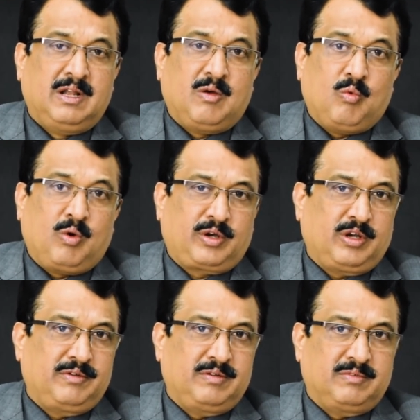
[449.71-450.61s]
what you
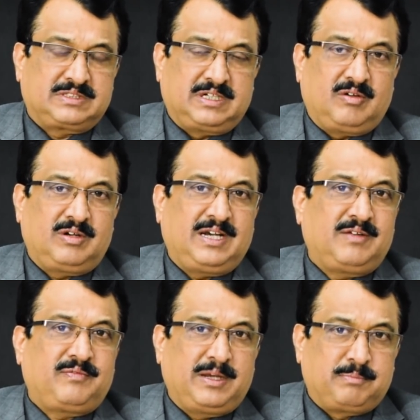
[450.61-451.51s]
have invested on at a
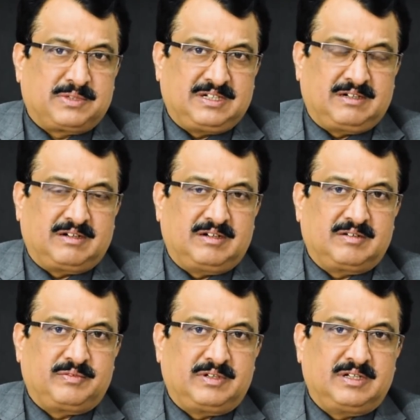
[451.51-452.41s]
5% rate
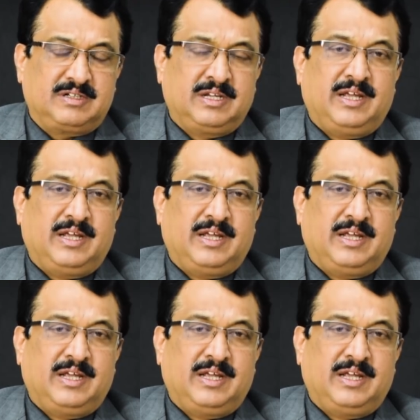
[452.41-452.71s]
of return,